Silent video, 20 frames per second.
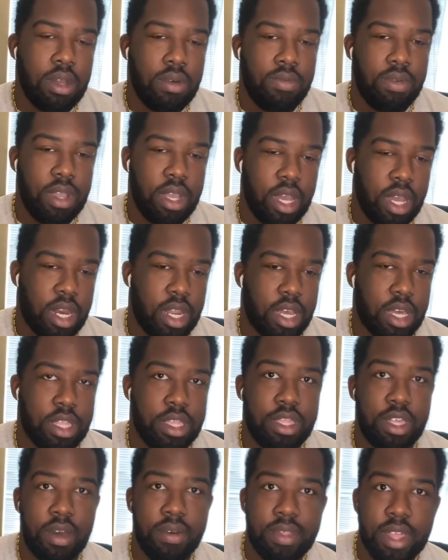Rihanna.
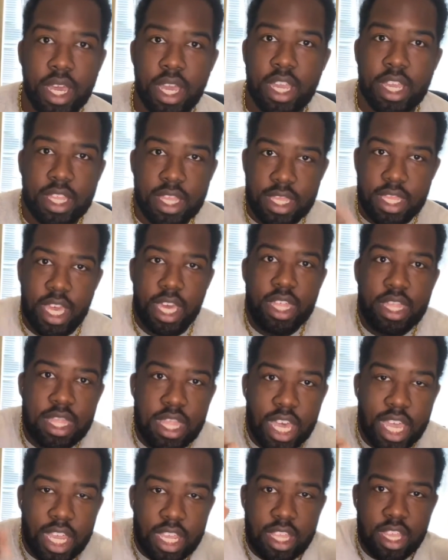So, like, that's,
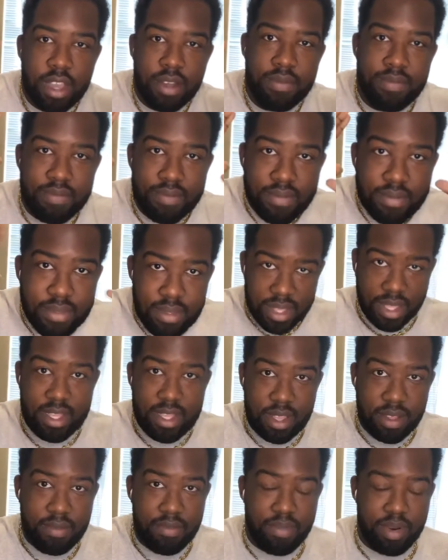like, the
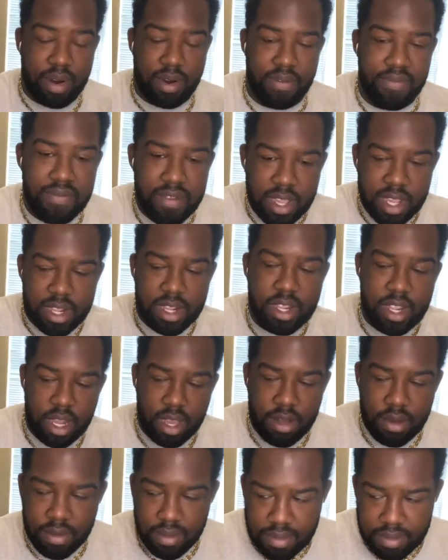perfect,
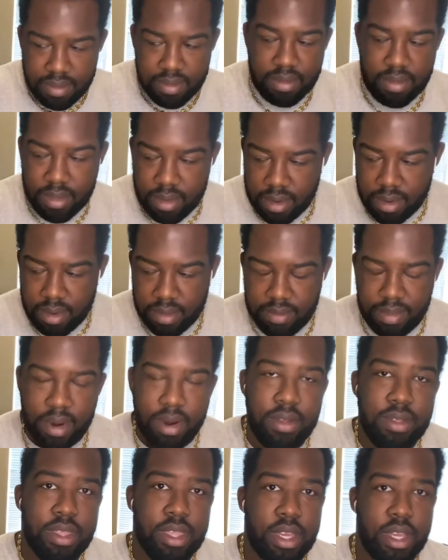no
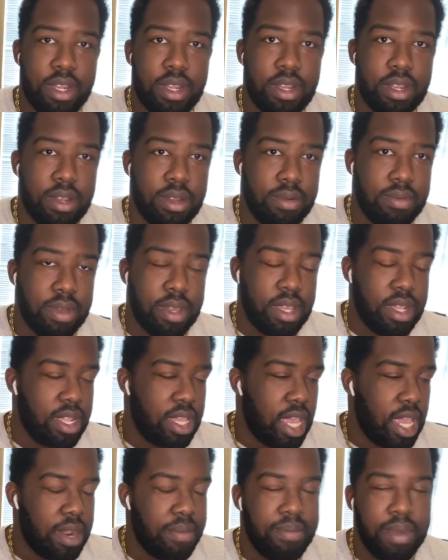person. I Man, he
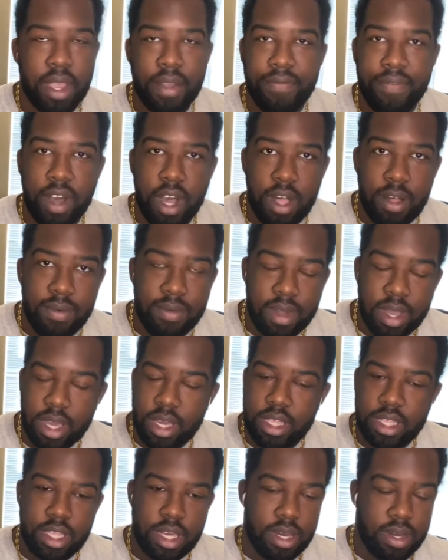had a big
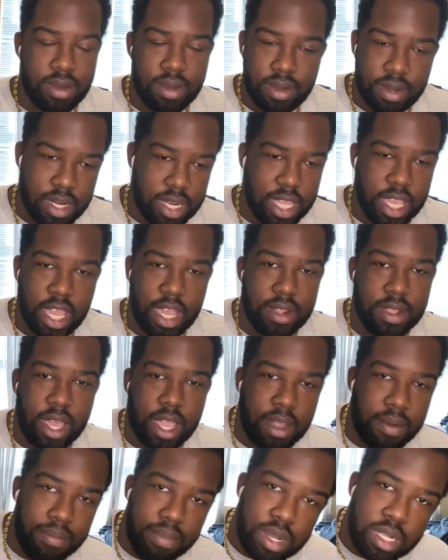following, so, and he had, like,
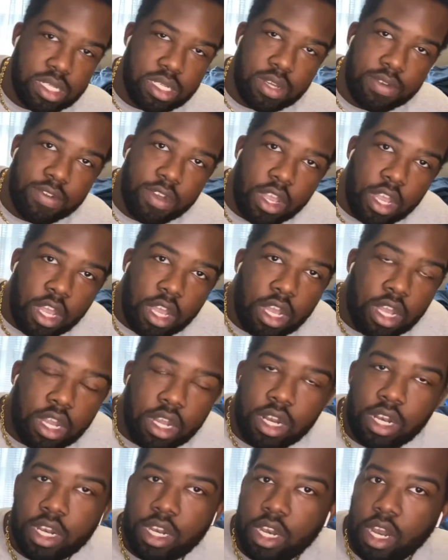a bunch of,
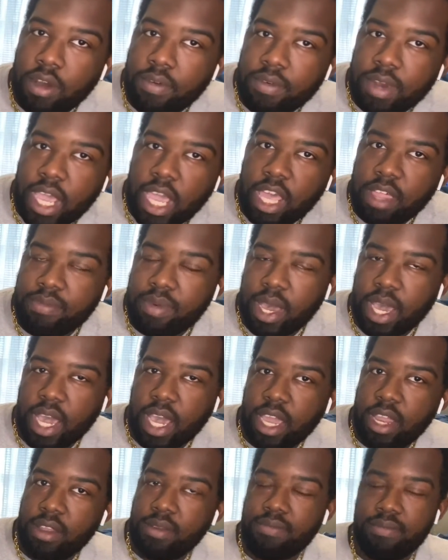no names
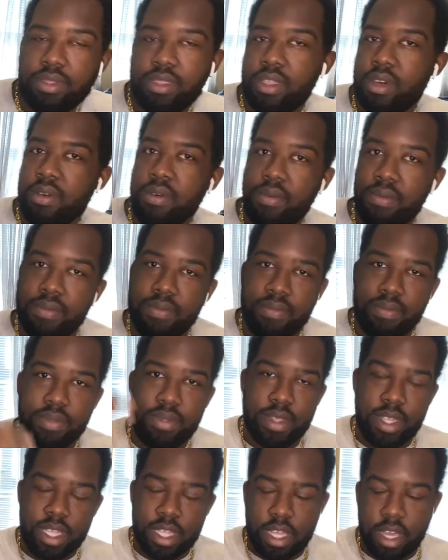behind him, so
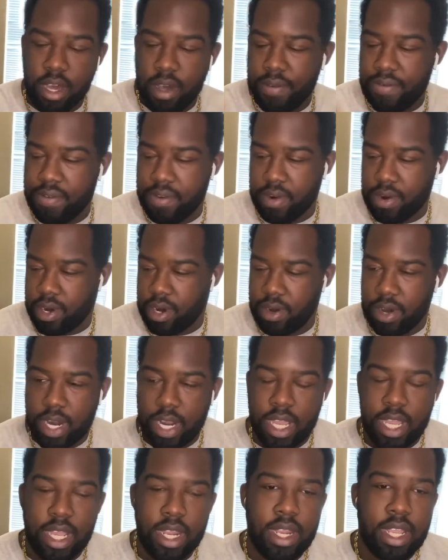let's go for it,
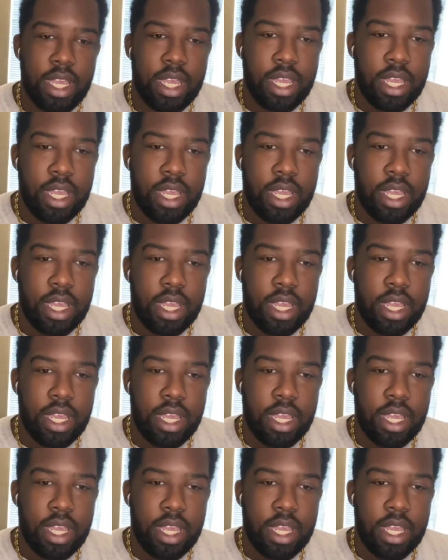right?